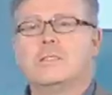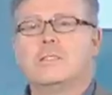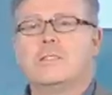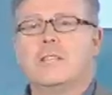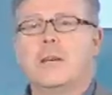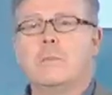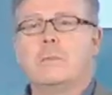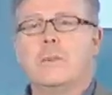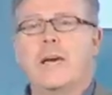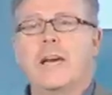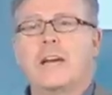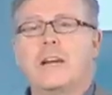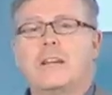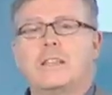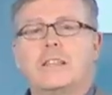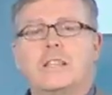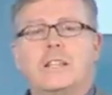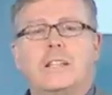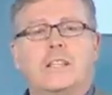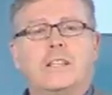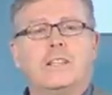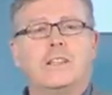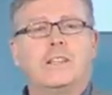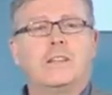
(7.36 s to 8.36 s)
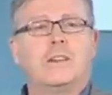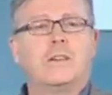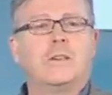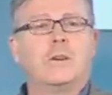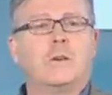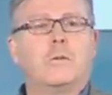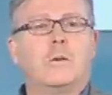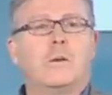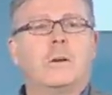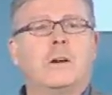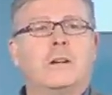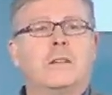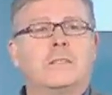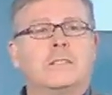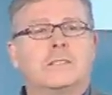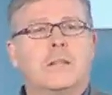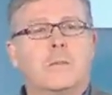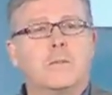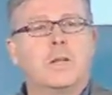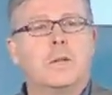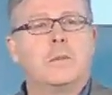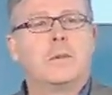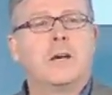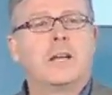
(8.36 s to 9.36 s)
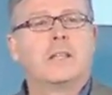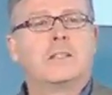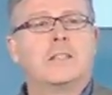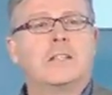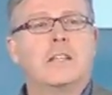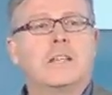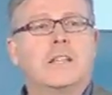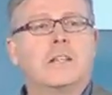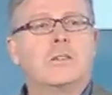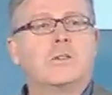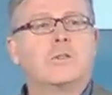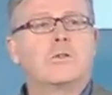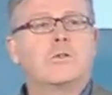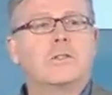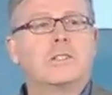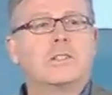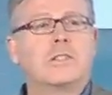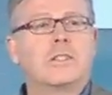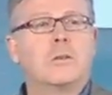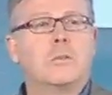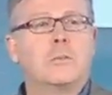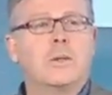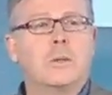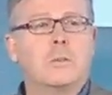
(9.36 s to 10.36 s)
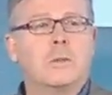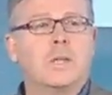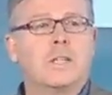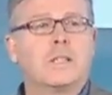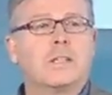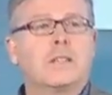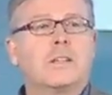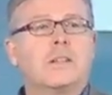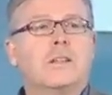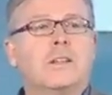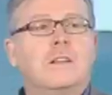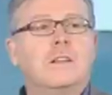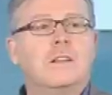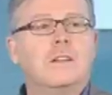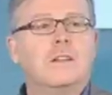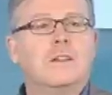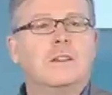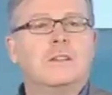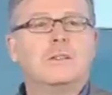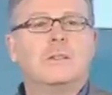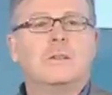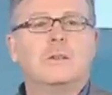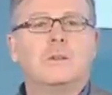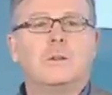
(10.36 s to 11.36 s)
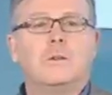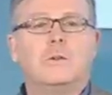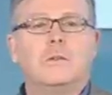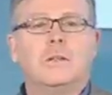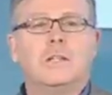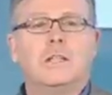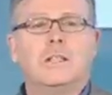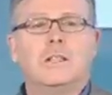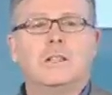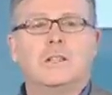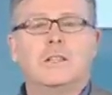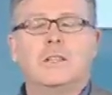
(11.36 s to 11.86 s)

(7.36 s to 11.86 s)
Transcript: step back a little and tell you uh, something about the industry's commitment to uh,